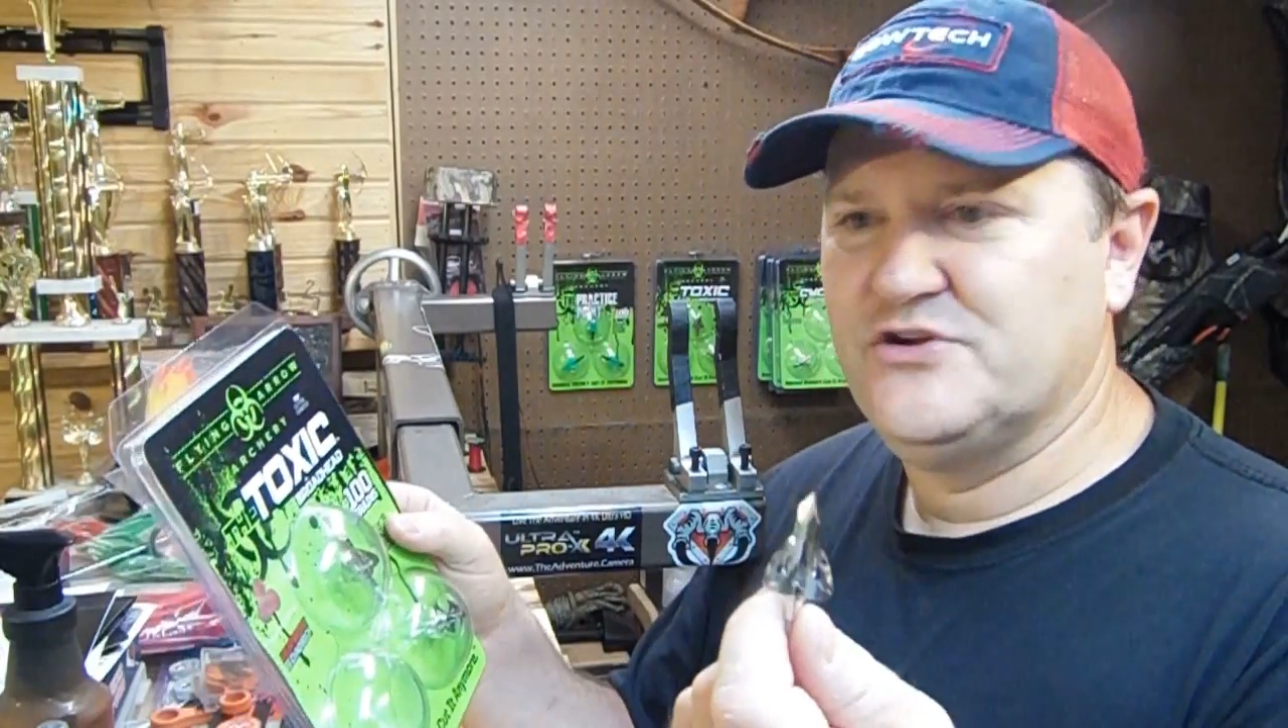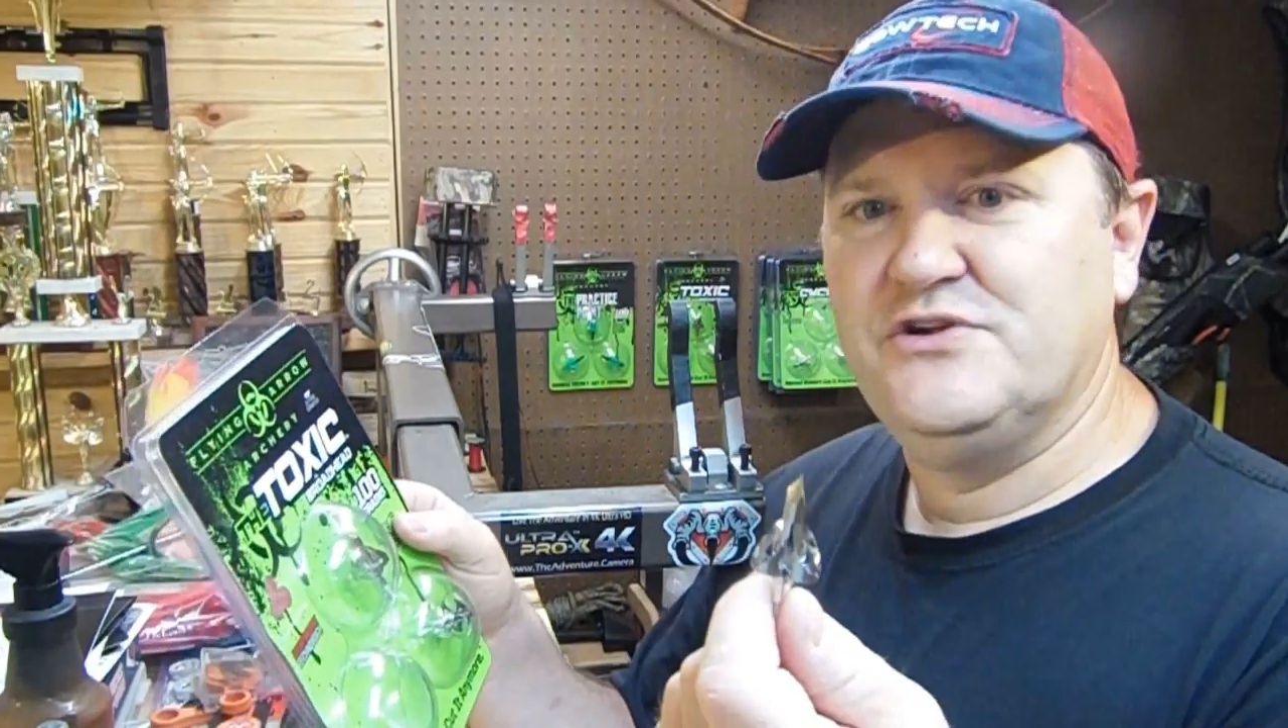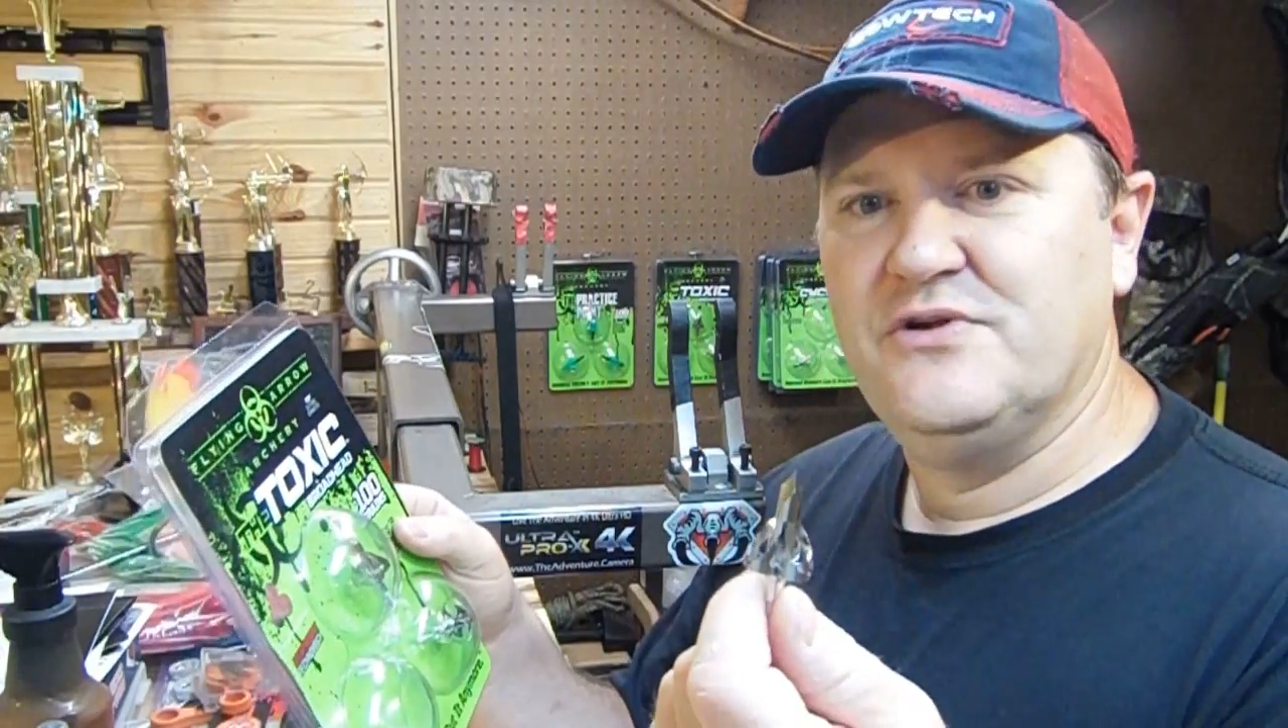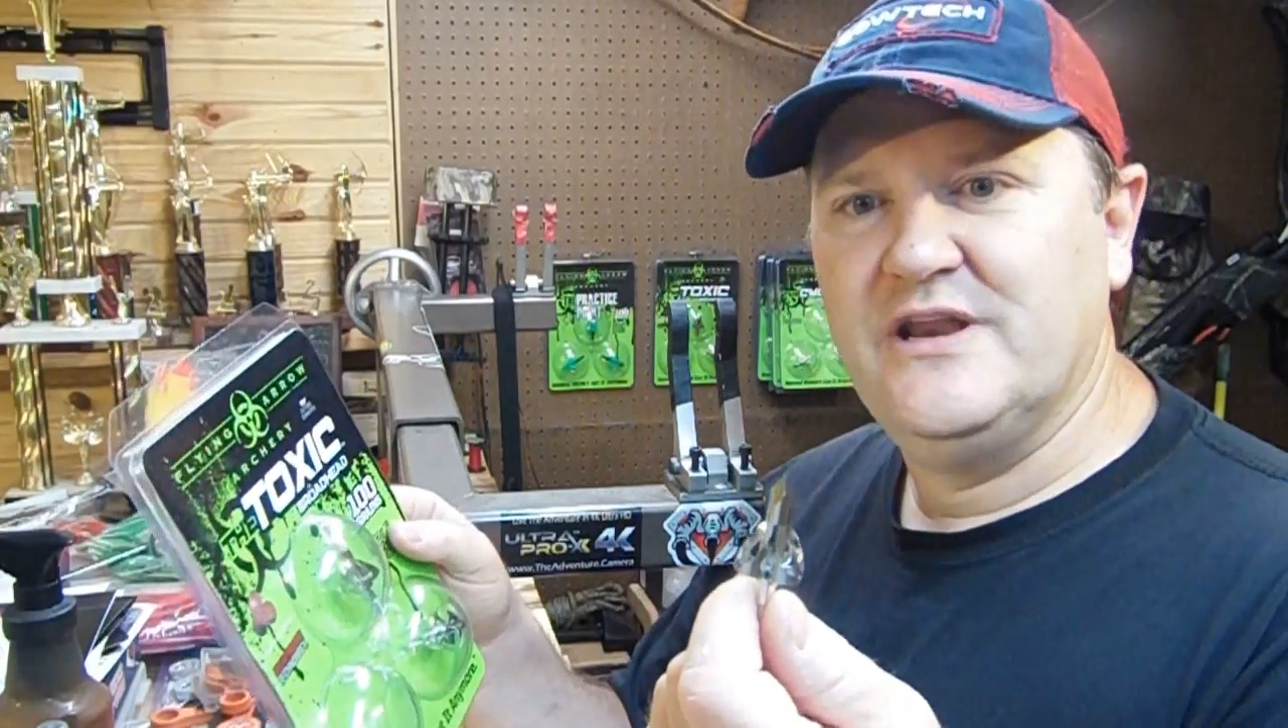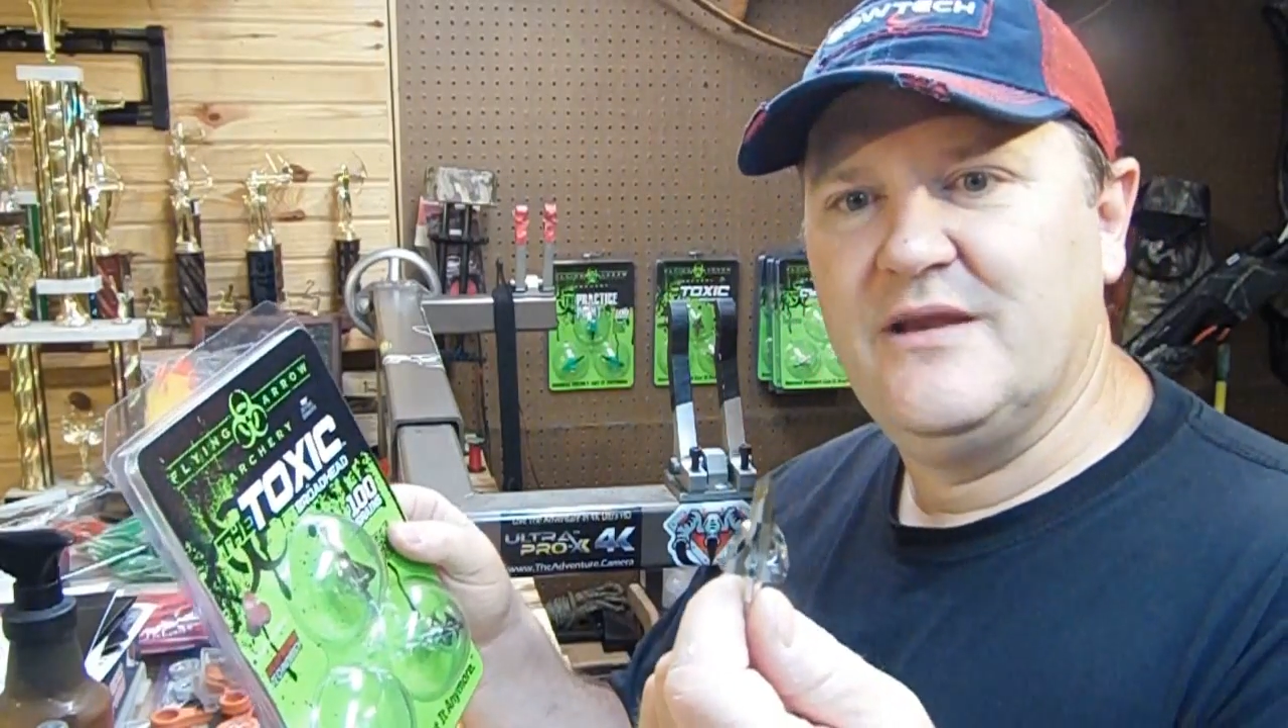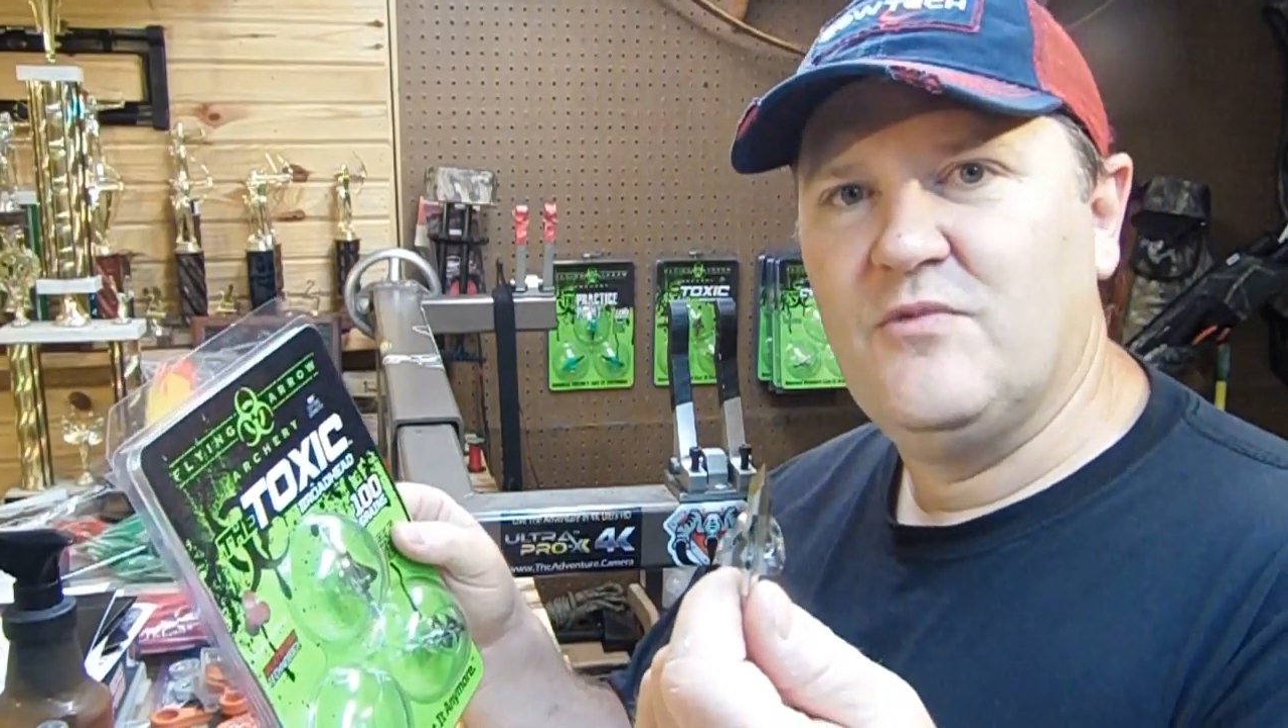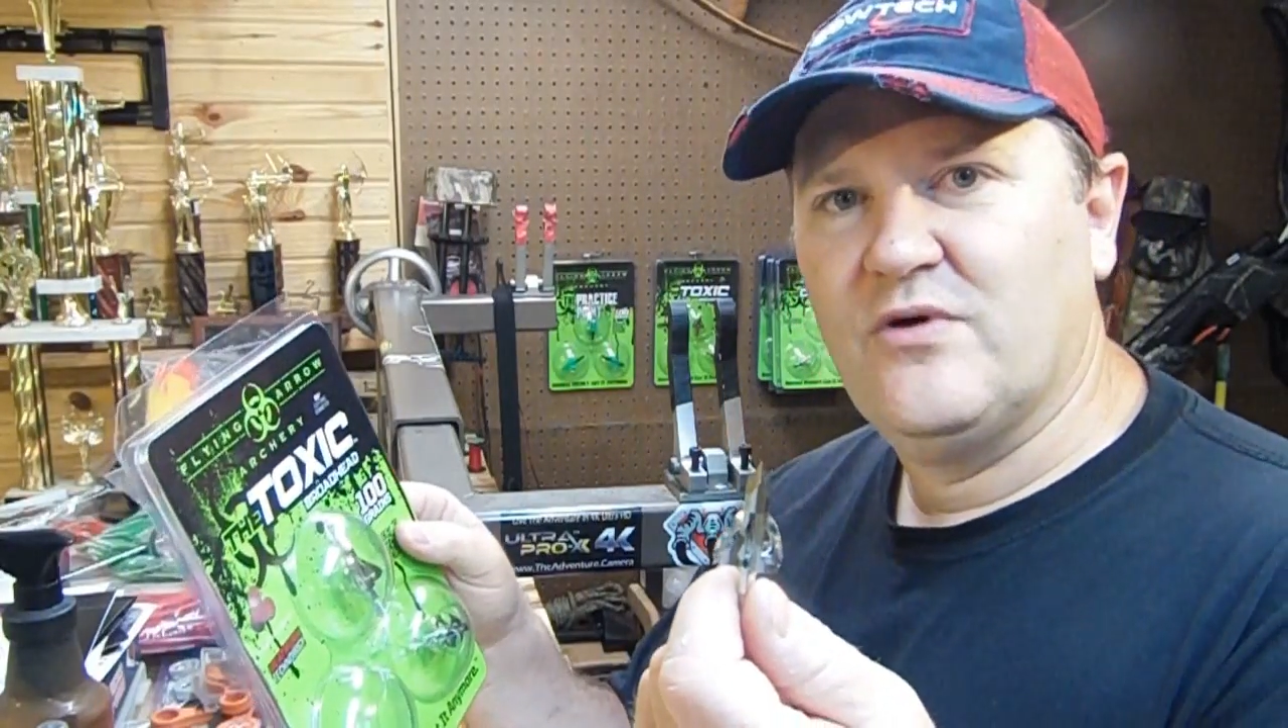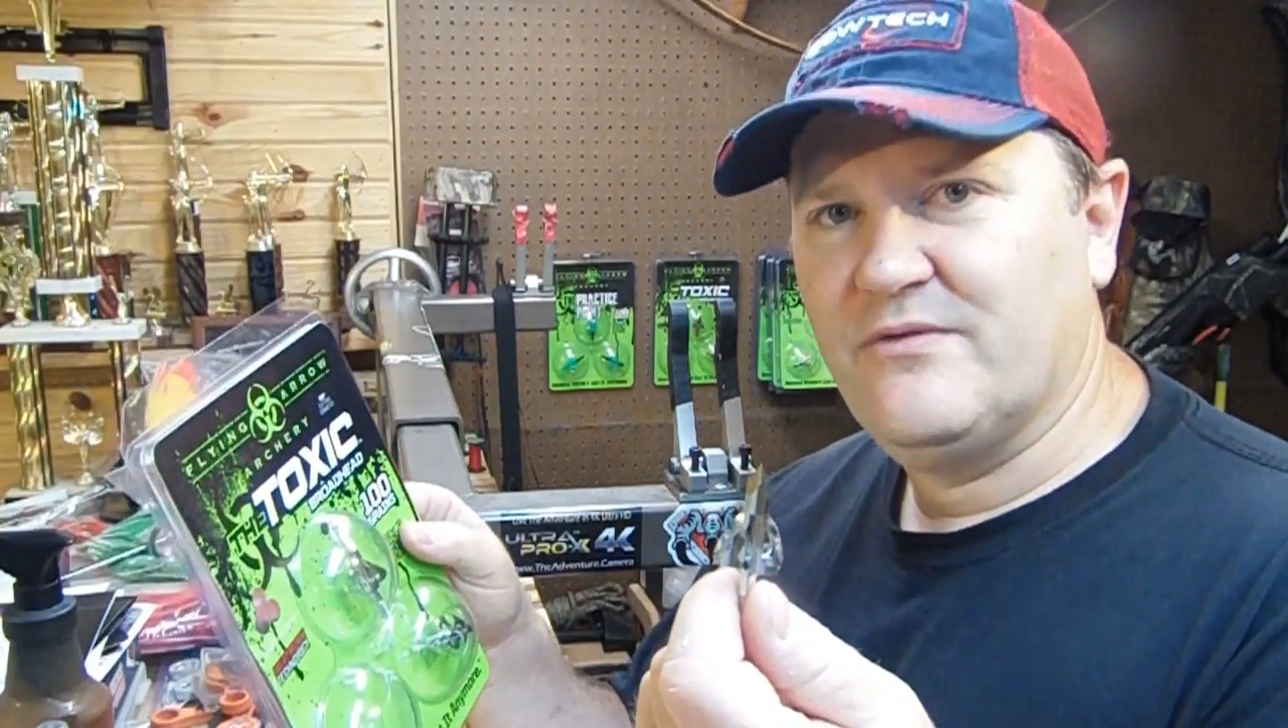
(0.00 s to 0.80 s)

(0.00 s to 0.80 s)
shoot it anymore